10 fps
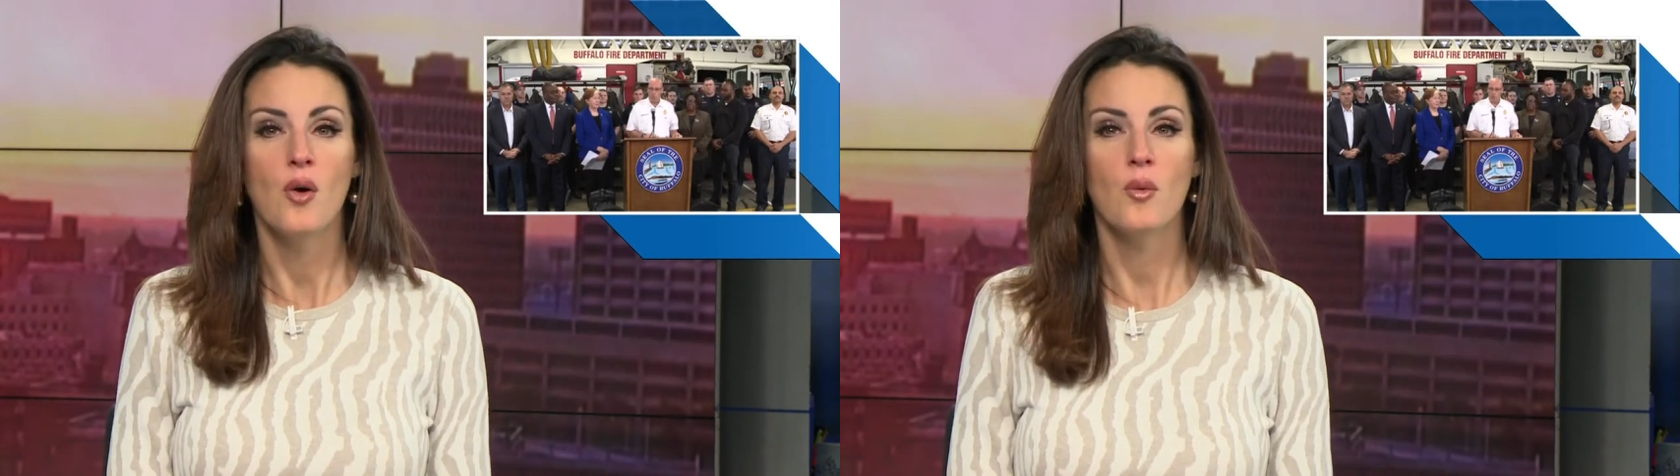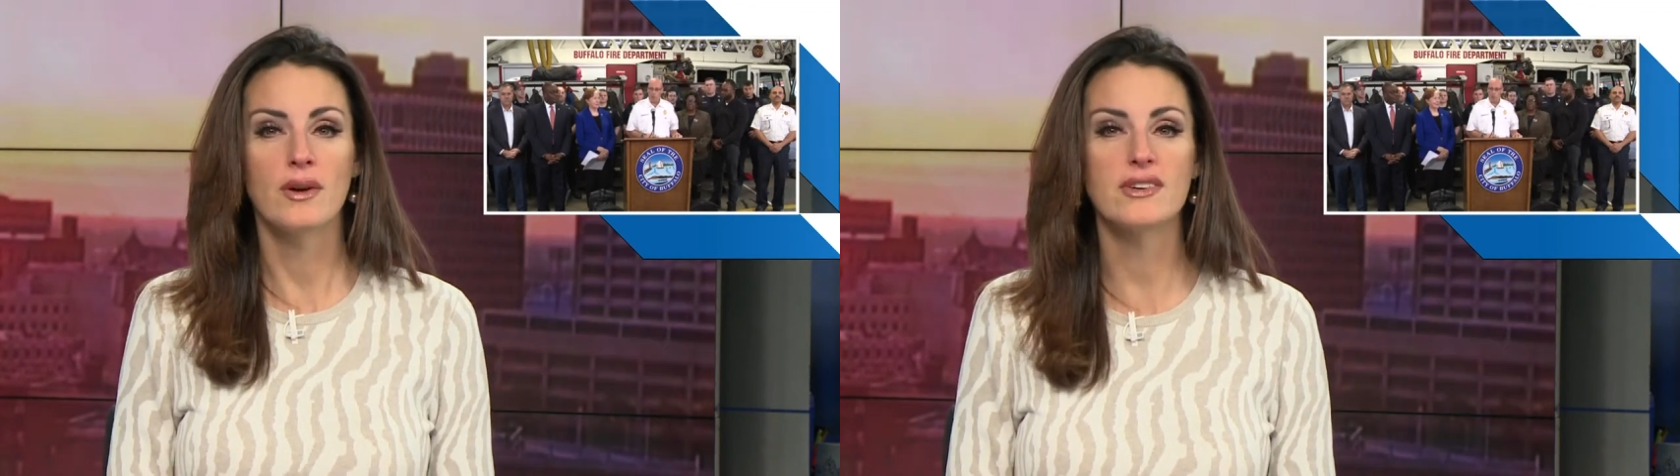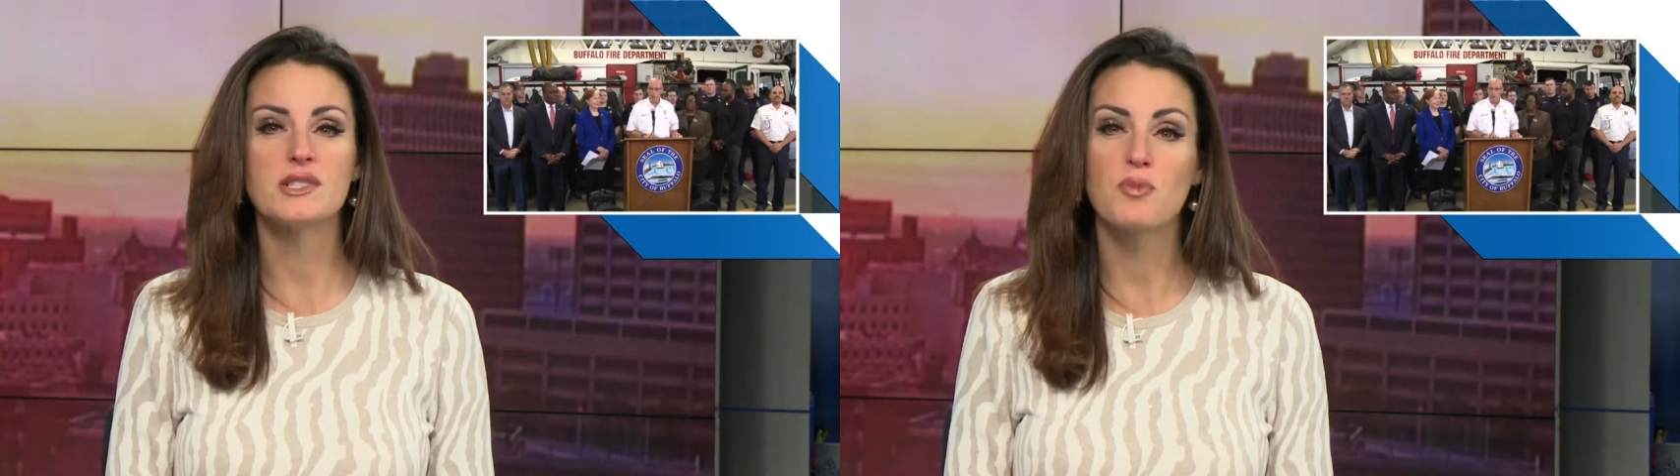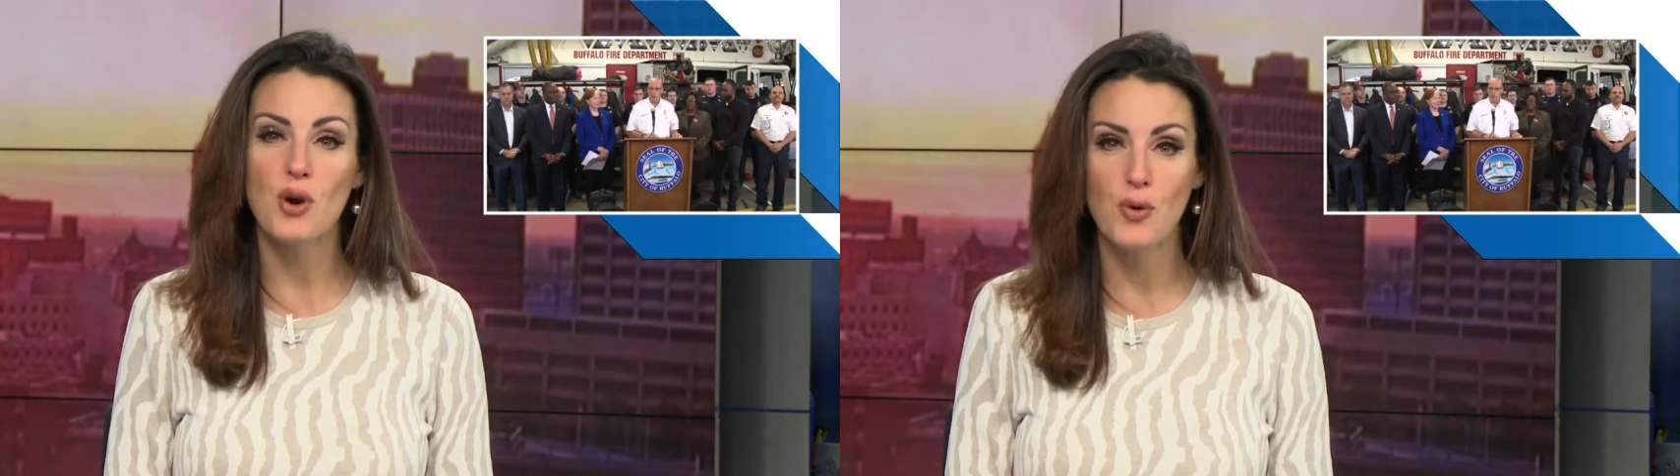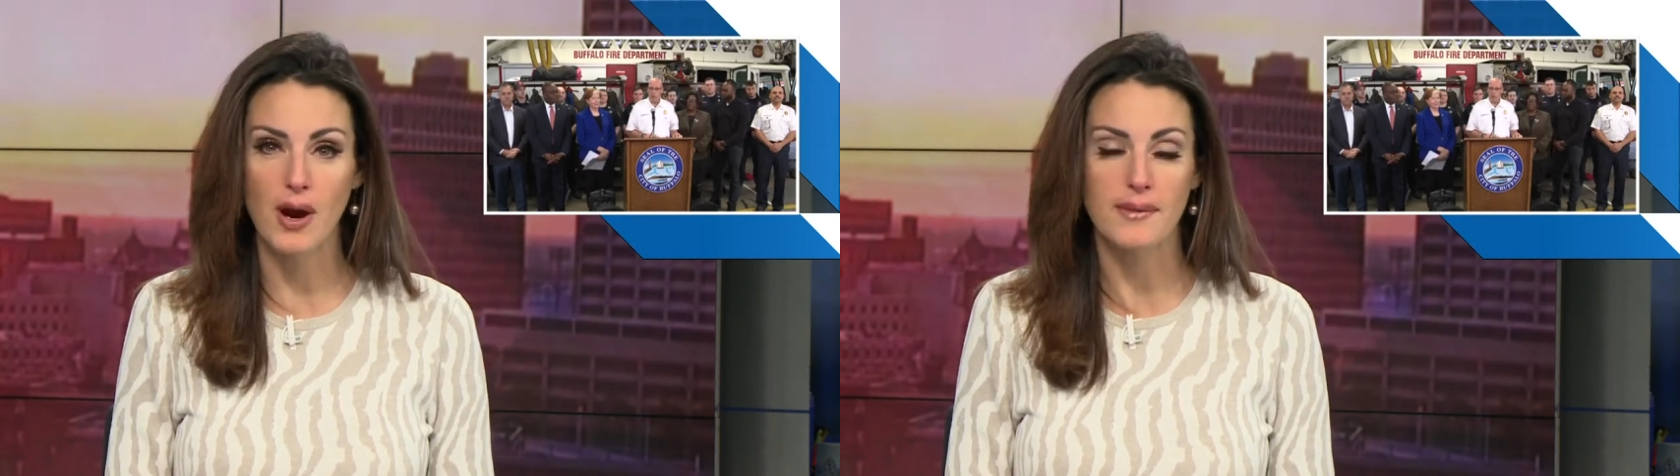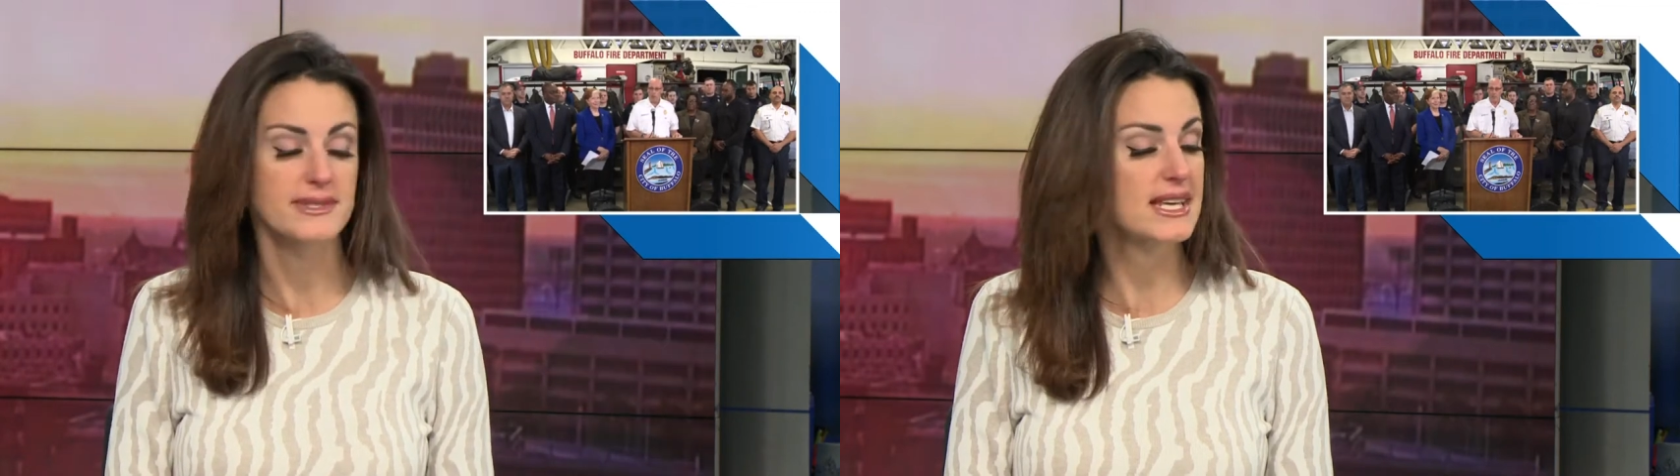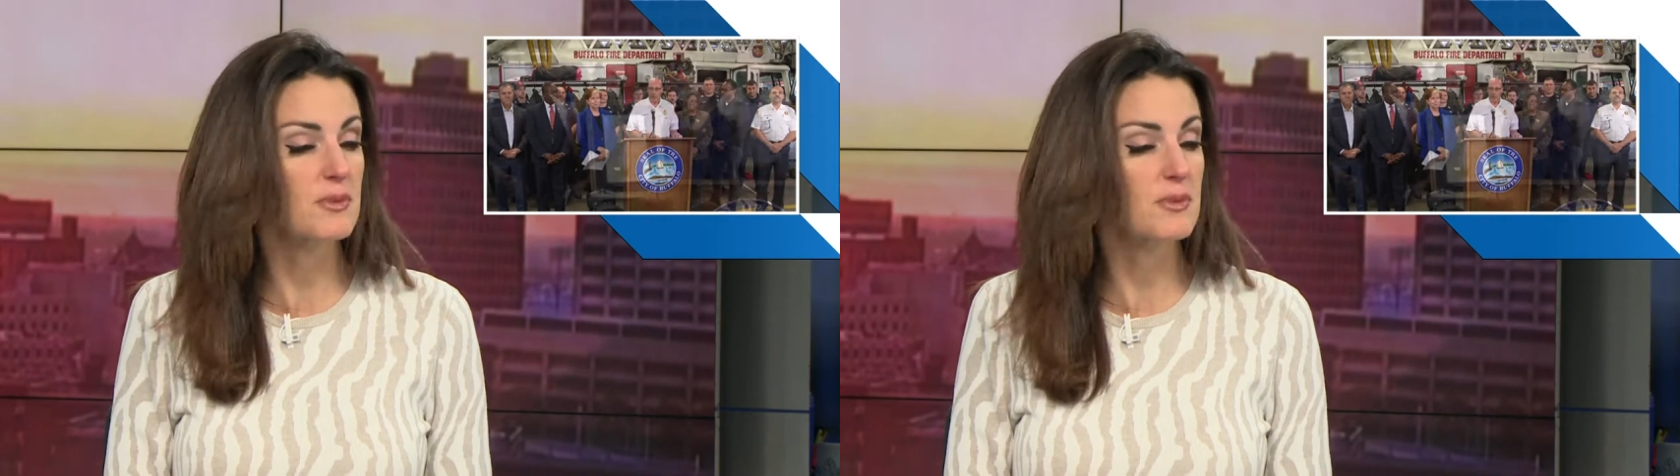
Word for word: one of its programs, the